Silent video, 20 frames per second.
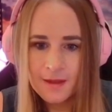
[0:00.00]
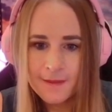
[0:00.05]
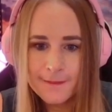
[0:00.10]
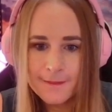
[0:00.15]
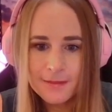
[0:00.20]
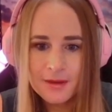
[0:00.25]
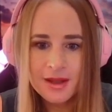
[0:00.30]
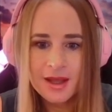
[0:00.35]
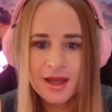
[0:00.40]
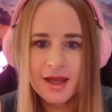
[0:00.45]

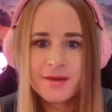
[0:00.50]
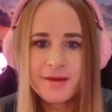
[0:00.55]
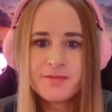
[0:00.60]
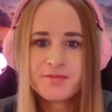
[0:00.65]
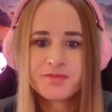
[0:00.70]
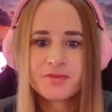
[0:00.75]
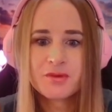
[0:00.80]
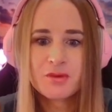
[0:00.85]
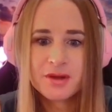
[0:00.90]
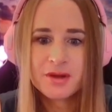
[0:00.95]
Okay.
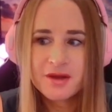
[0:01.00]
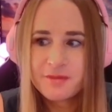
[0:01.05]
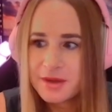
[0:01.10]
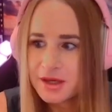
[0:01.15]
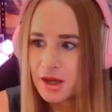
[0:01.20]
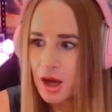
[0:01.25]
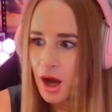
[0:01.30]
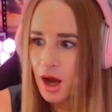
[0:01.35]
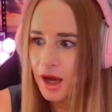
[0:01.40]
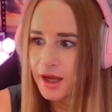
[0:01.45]
Well, they've been
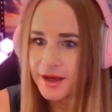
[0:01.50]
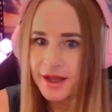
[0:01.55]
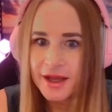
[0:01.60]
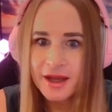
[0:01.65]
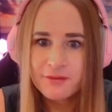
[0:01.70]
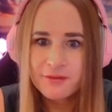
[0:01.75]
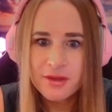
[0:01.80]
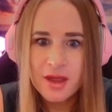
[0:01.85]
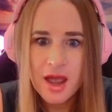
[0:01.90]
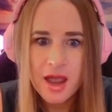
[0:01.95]
hiding,
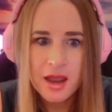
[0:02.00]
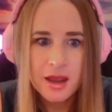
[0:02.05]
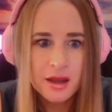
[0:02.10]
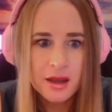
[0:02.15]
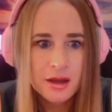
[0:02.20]
haven't they?